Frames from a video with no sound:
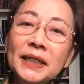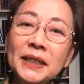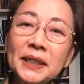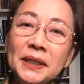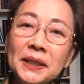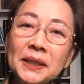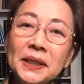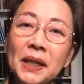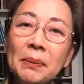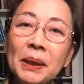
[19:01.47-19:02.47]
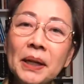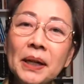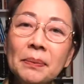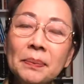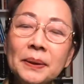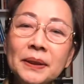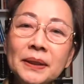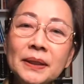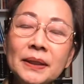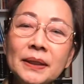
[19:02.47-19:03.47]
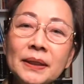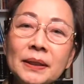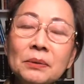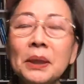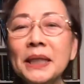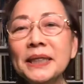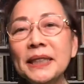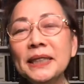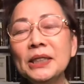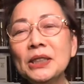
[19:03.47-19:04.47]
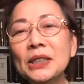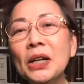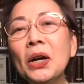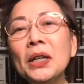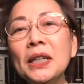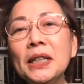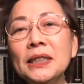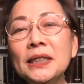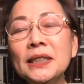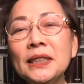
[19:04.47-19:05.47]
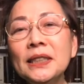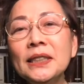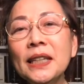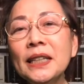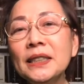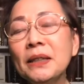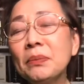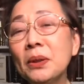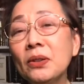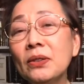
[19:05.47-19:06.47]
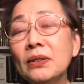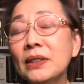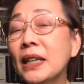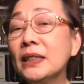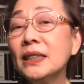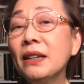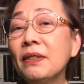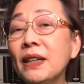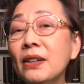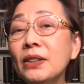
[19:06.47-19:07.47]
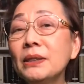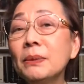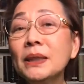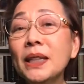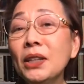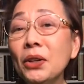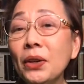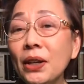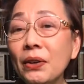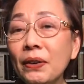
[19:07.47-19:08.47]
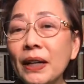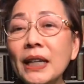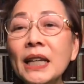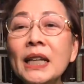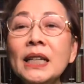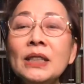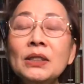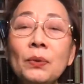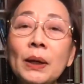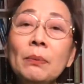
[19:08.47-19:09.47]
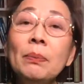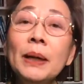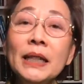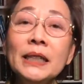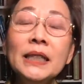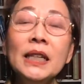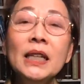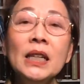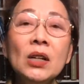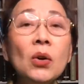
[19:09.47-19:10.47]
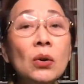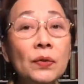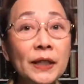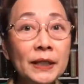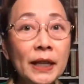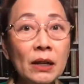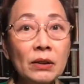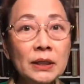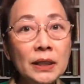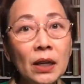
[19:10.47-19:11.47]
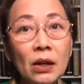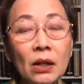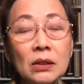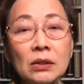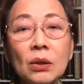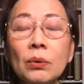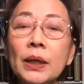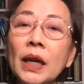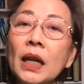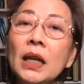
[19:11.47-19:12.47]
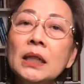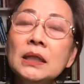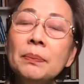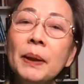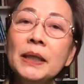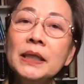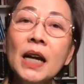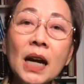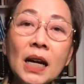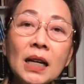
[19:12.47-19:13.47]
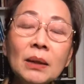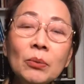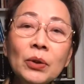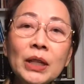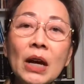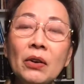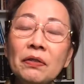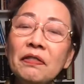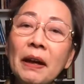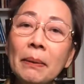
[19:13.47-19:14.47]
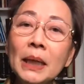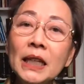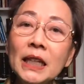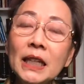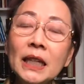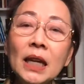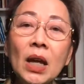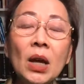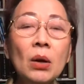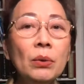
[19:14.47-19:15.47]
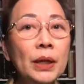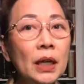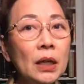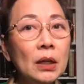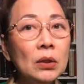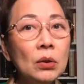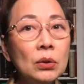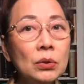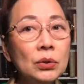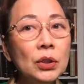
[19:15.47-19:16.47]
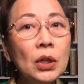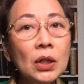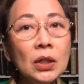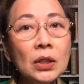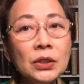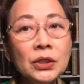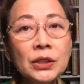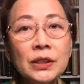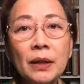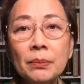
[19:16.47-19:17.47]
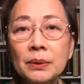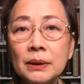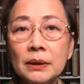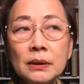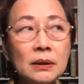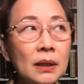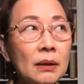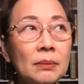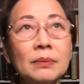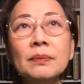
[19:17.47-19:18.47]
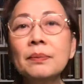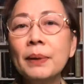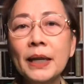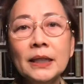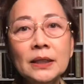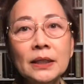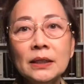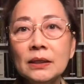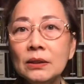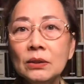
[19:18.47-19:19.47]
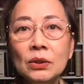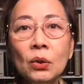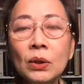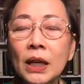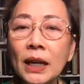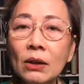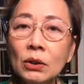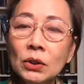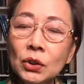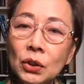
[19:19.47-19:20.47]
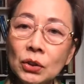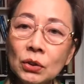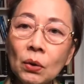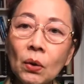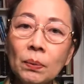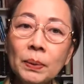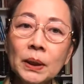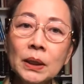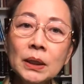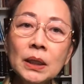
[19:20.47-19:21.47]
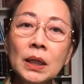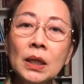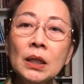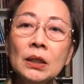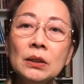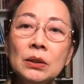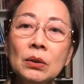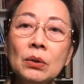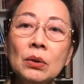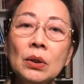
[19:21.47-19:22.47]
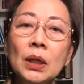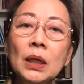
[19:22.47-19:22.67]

seasons coming up. What is in the holiday seasons except Thanksgiving, Christmas, and New Year, right? Well, but COVID now is here, so we cannot spend time with our family. We cannot go to church. Some places don't allow the church to open. So